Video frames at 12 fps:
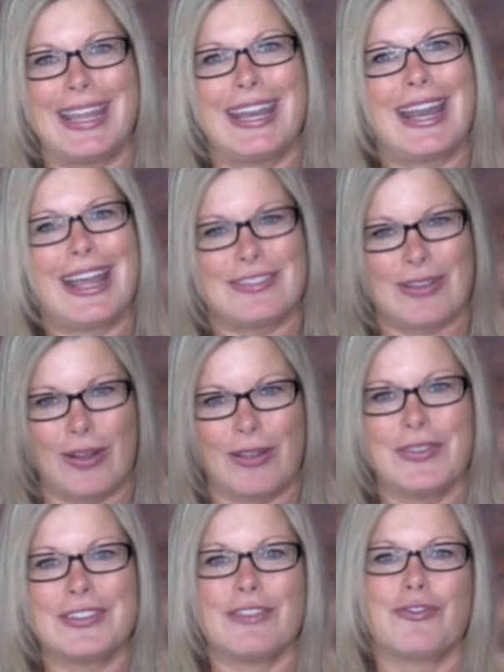And it has all
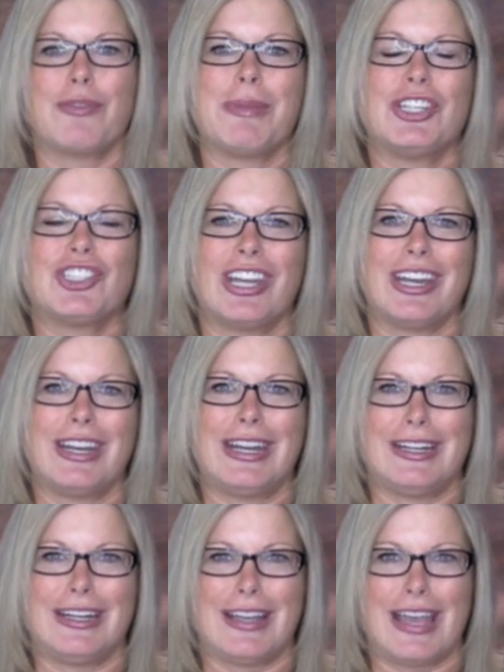of this information in it